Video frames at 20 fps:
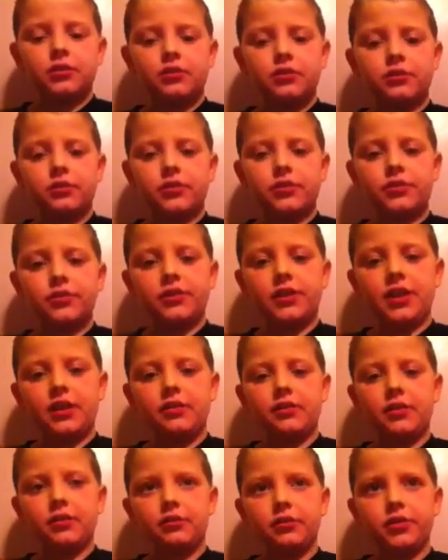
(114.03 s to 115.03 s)
North
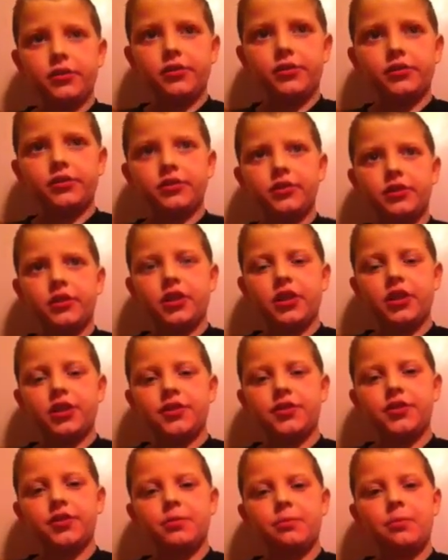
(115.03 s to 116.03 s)
Tower was
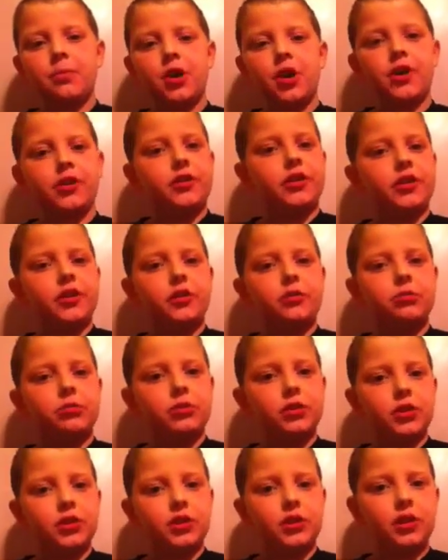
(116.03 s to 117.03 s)
crashed by an
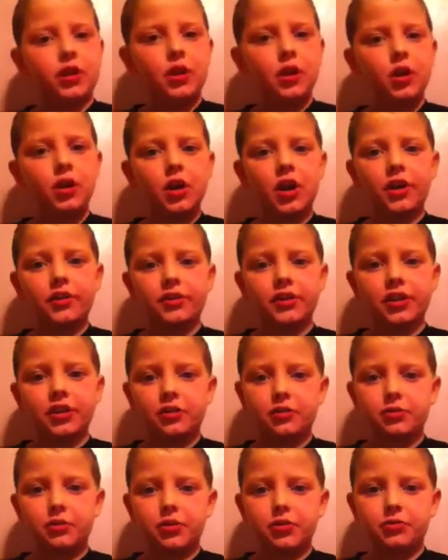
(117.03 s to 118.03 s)
airplane. I think
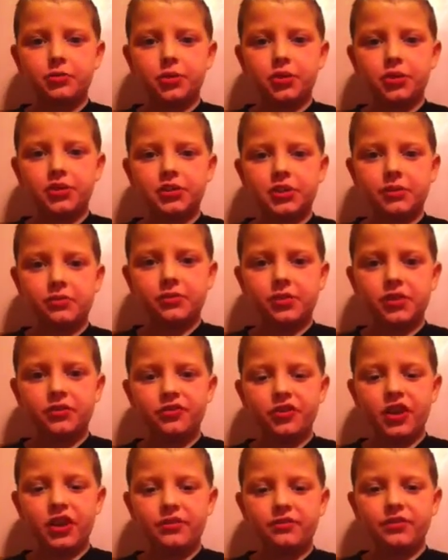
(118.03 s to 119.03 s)
it was
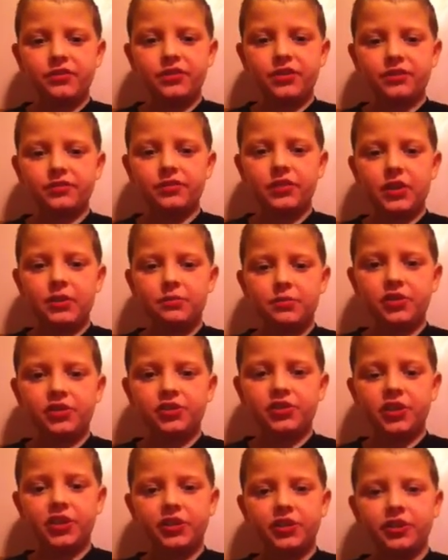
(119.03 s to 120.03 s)
175 if I'm not
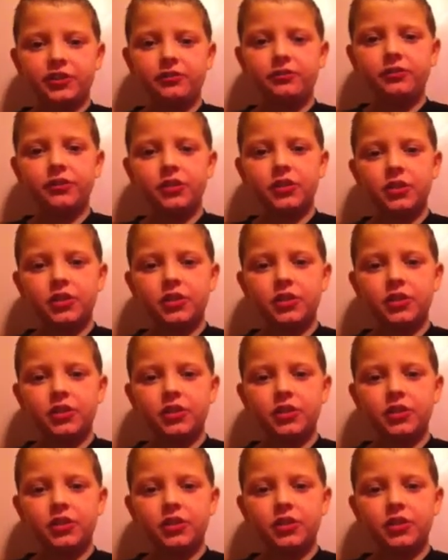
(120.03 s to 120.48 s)
mistaken.